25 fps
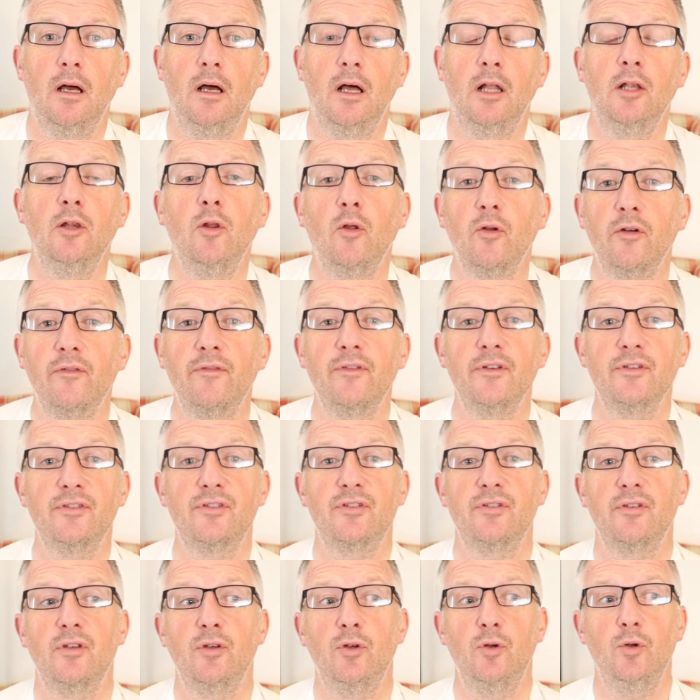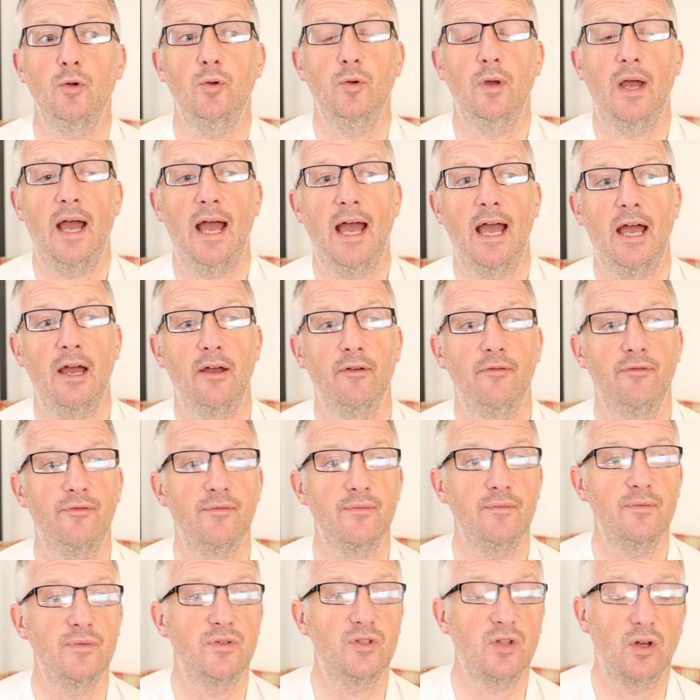A lot of us who have
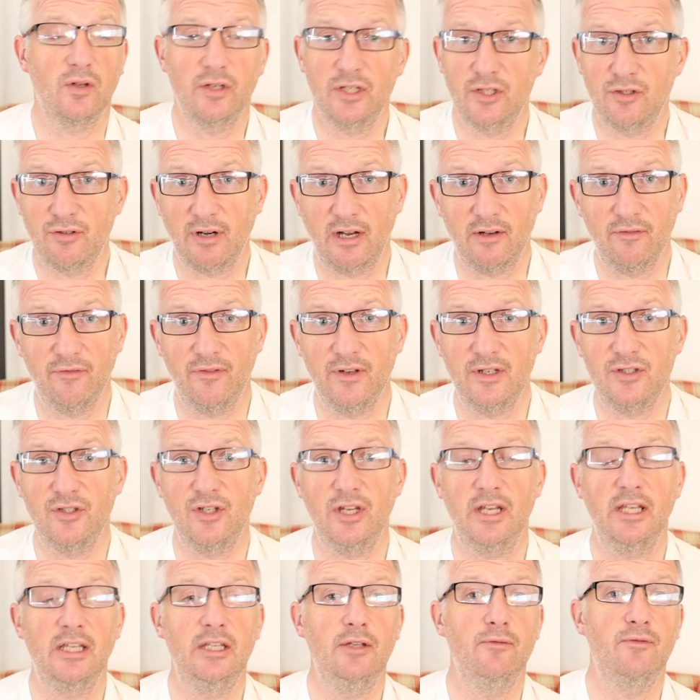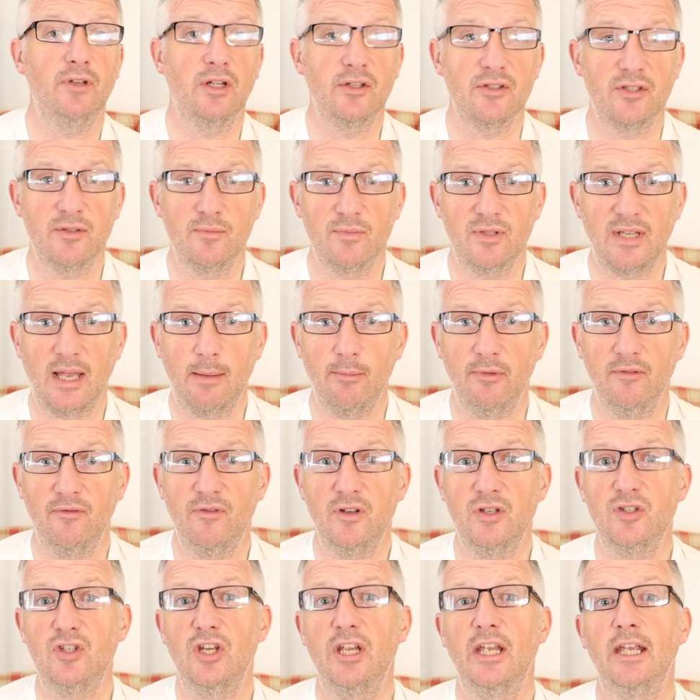started trout fishing, you've done some salmon
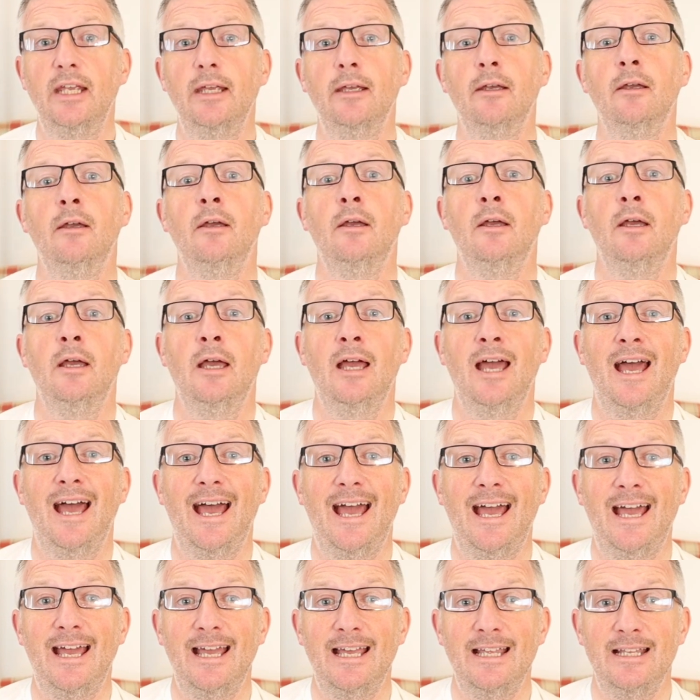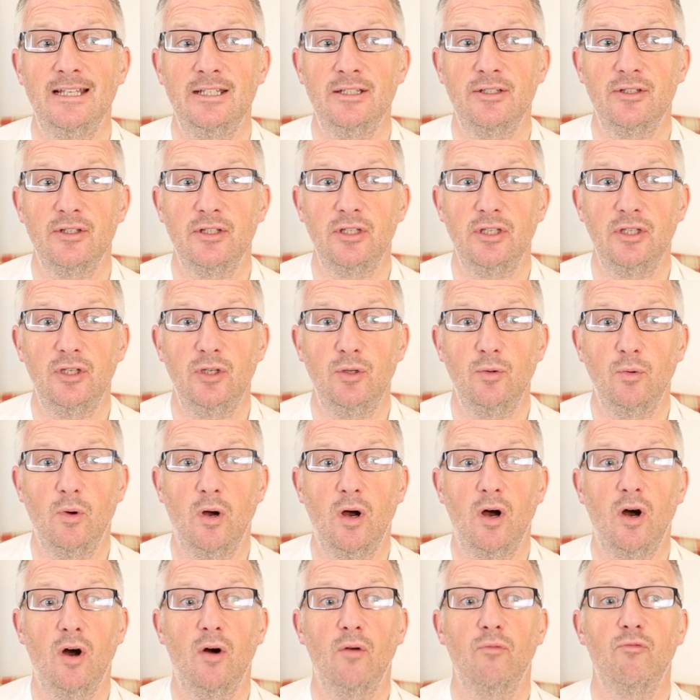fishing, and you
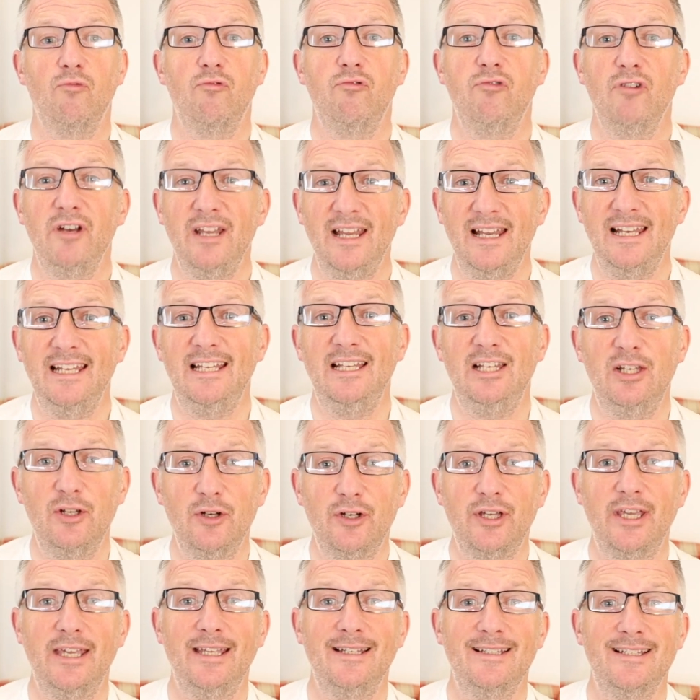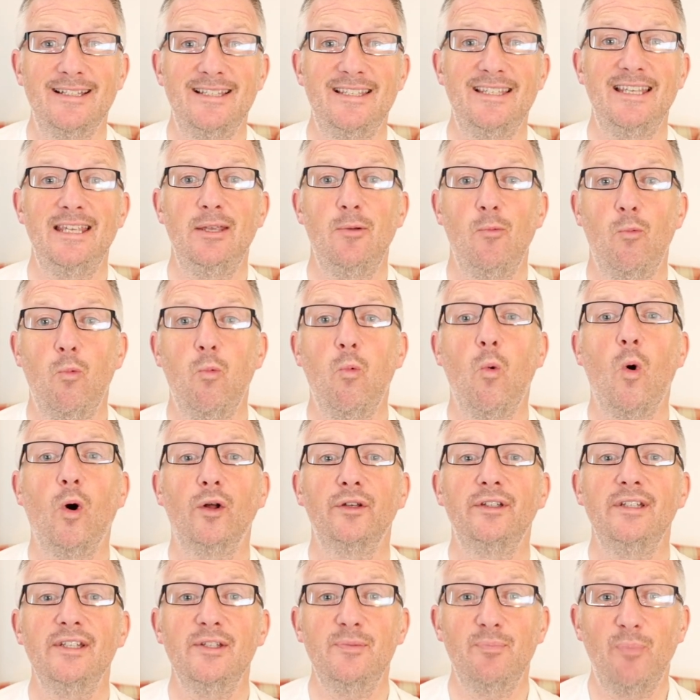are really looking to see
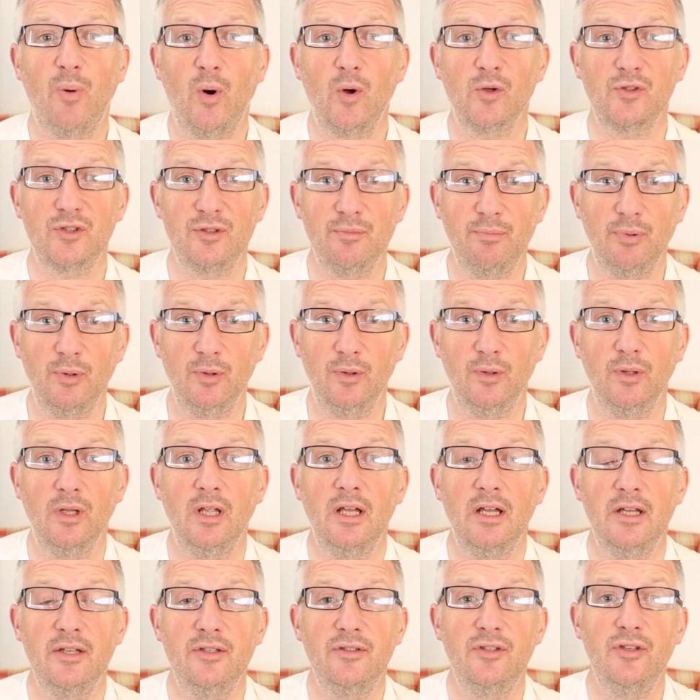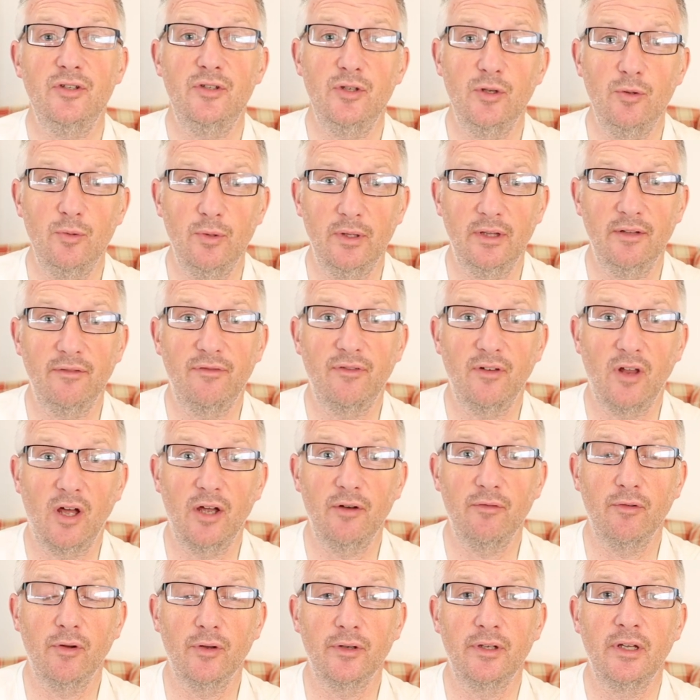what is possible to do with a
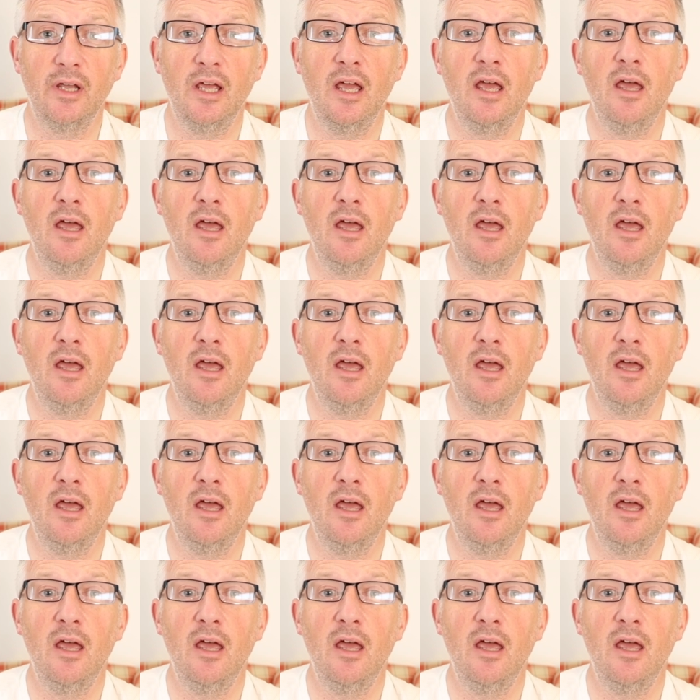fly rod.